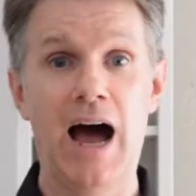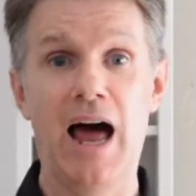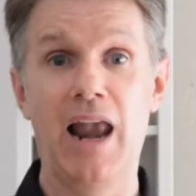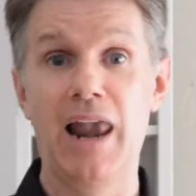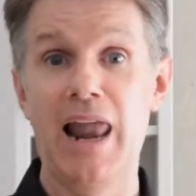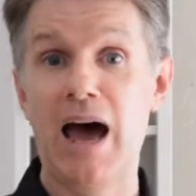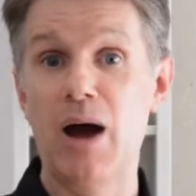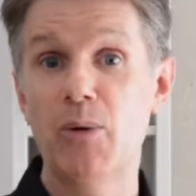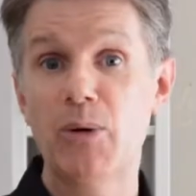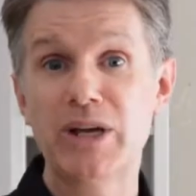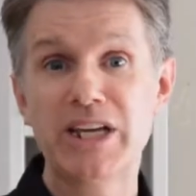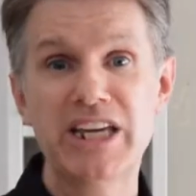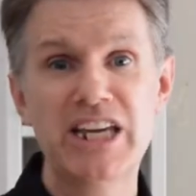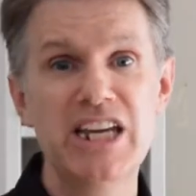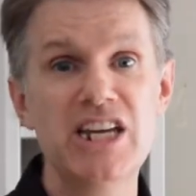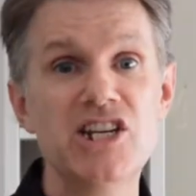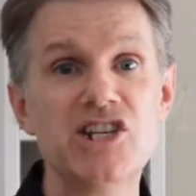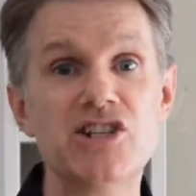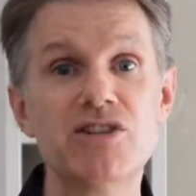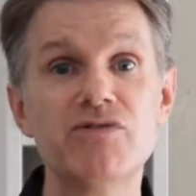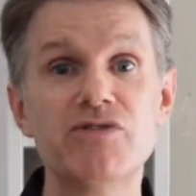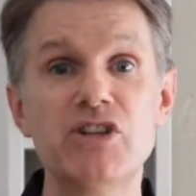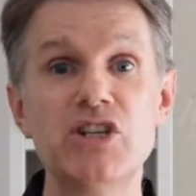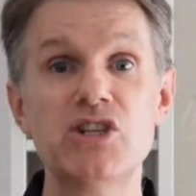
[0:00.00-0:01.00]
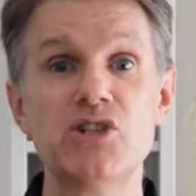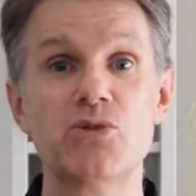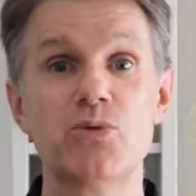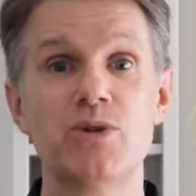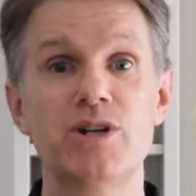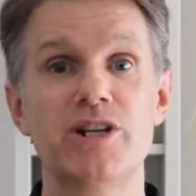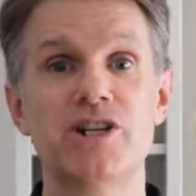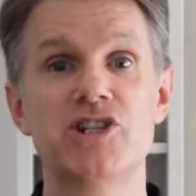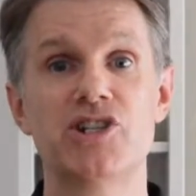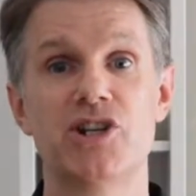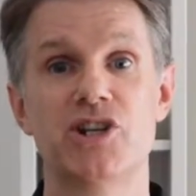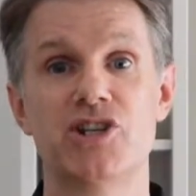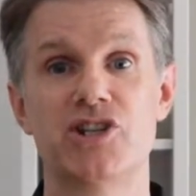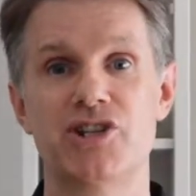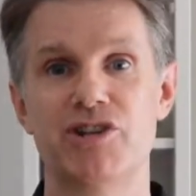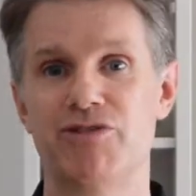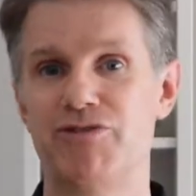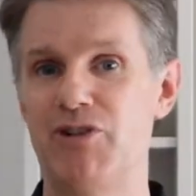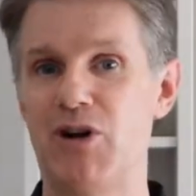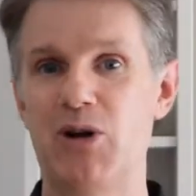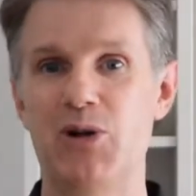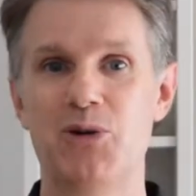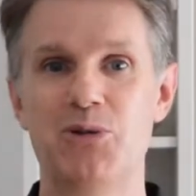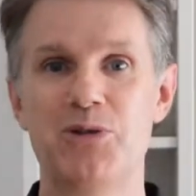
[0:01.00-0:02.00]
allowing each of these religions to
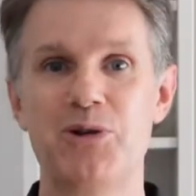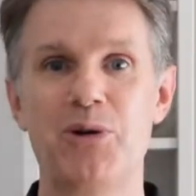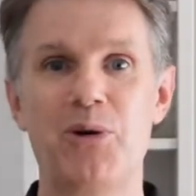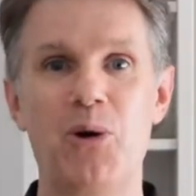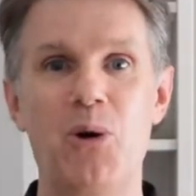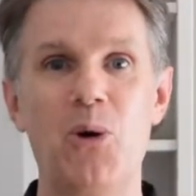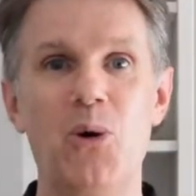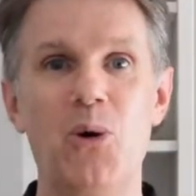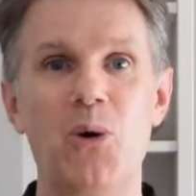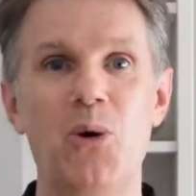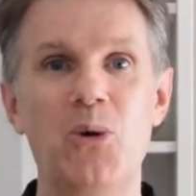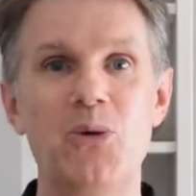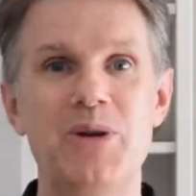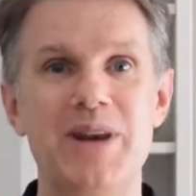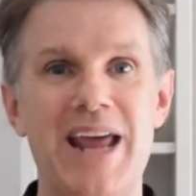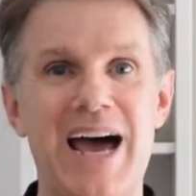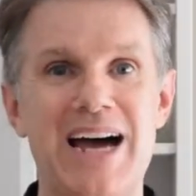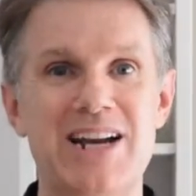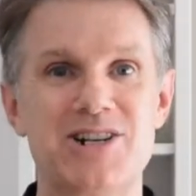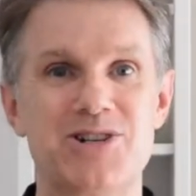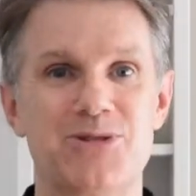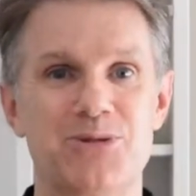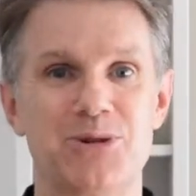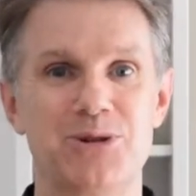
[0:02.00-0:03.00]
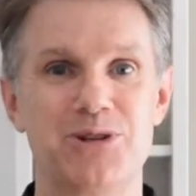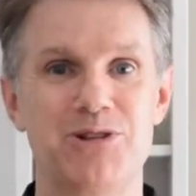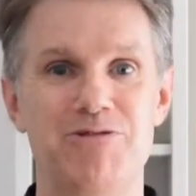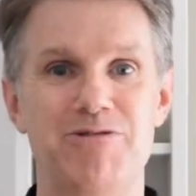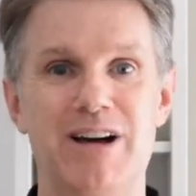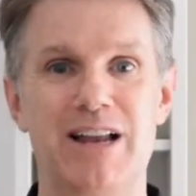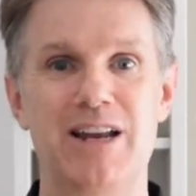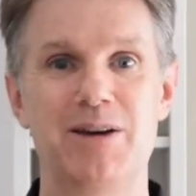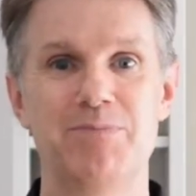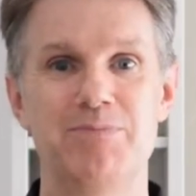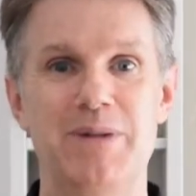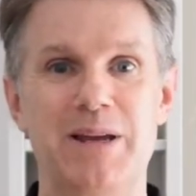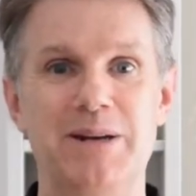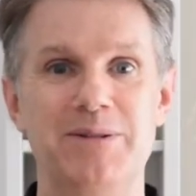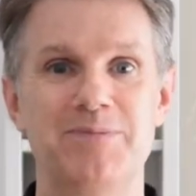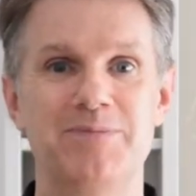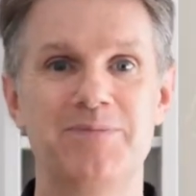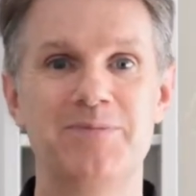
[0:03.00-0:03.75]
follow their own natural development.